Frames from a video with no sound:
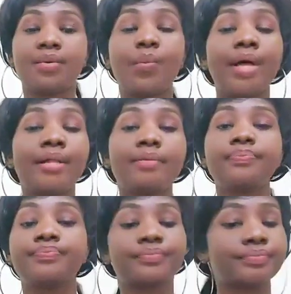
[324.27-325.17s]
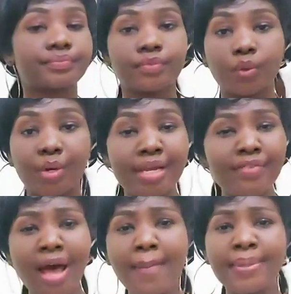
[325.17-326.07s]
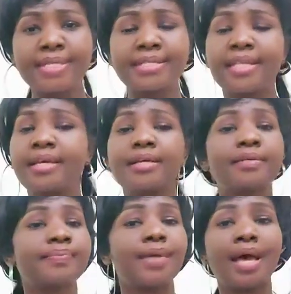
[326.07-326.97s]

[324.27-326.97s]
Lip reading: Well, whatever happens there,